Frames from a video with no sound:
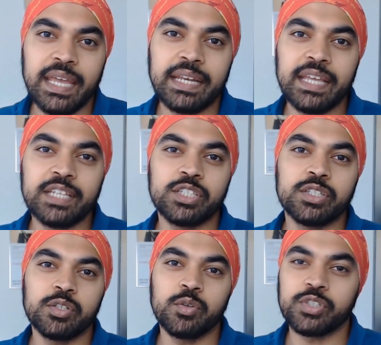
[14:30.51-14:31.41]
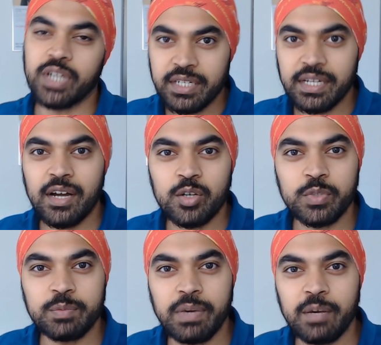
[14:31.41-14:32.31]
In case you're starting
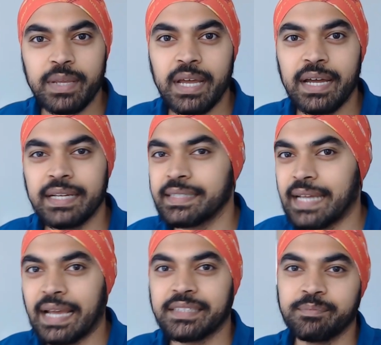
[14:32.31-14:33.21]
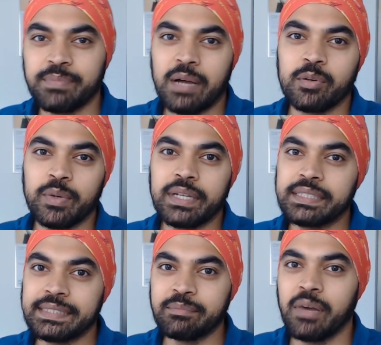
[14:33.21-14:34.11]
out with Power B I and DAX and Power Query
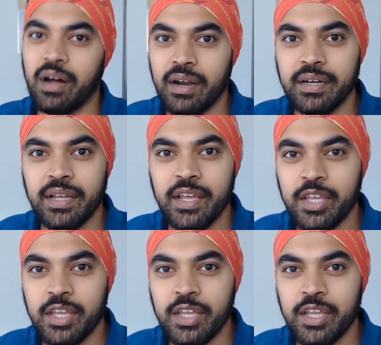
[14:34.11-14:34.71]
seem hard,